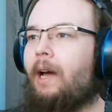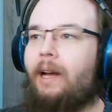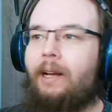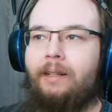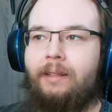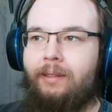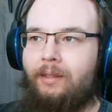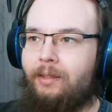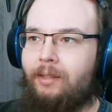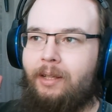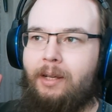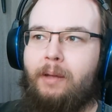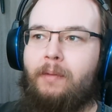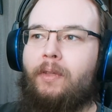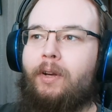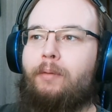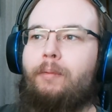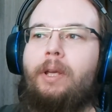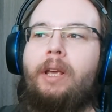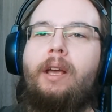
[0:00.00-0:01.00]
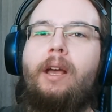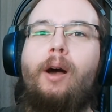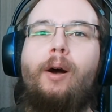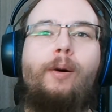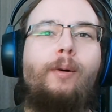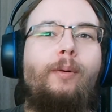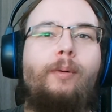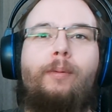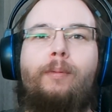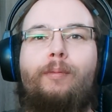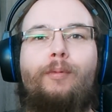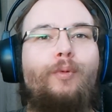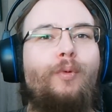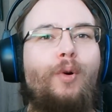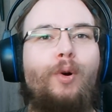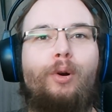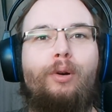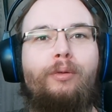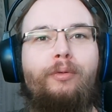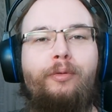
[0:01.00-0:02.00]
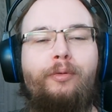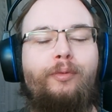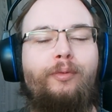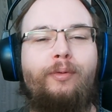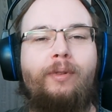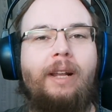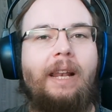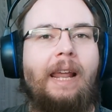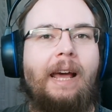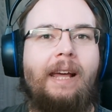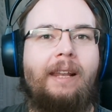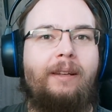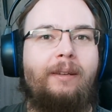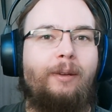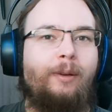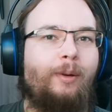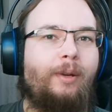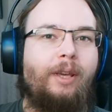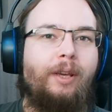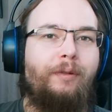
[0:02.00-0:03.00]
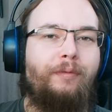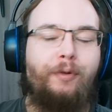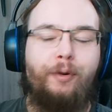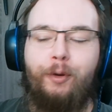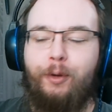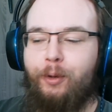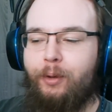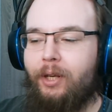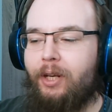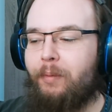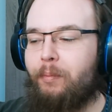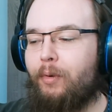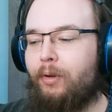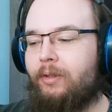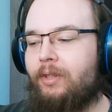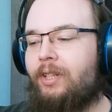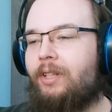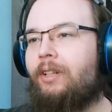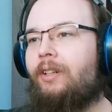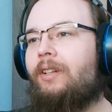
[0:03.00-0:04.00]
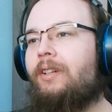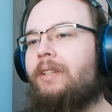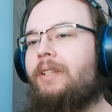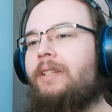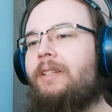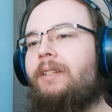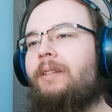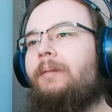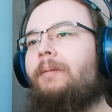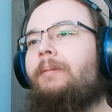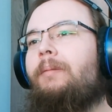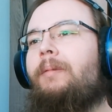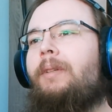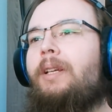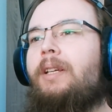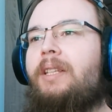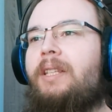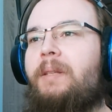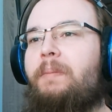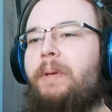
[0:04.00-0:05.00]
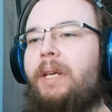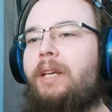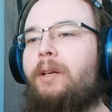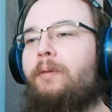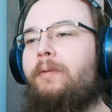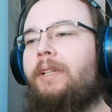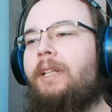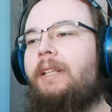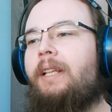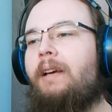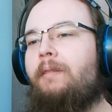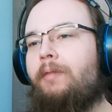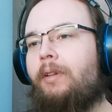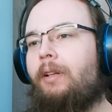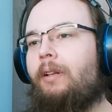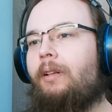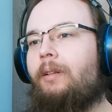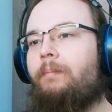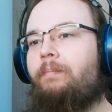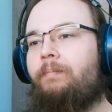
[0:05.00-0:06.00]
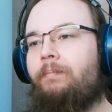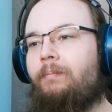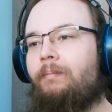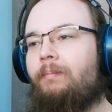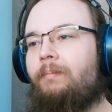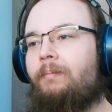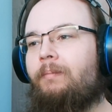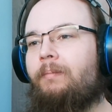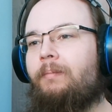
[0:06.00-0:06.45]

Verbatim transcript: And uh, there we go. Wolf clan looking for unique monsters. Speak of the devil.